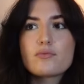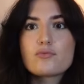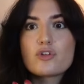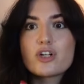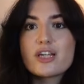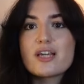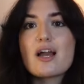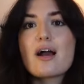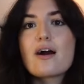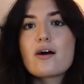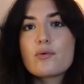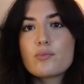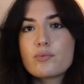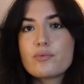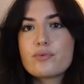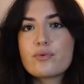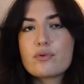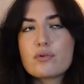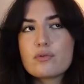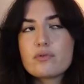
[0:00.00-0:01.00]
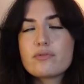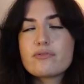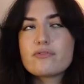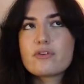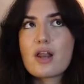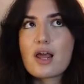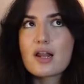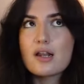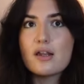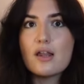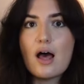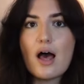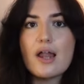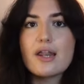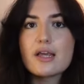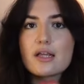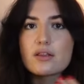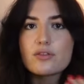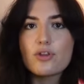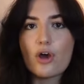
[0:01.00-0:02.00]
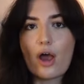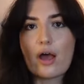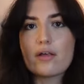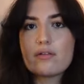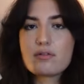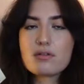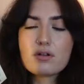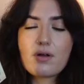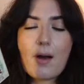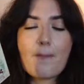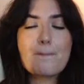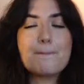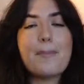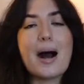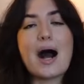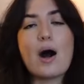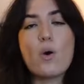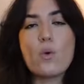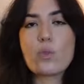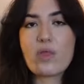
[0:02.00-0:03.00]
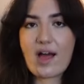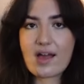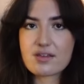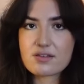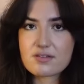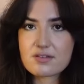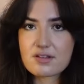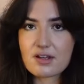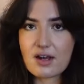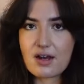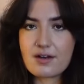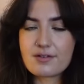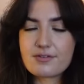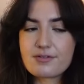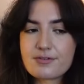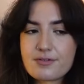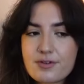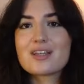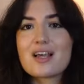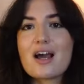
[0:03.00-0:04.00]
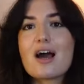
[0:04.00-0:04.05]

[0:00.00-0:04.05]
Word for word: really helpful for like learning that about that stuff.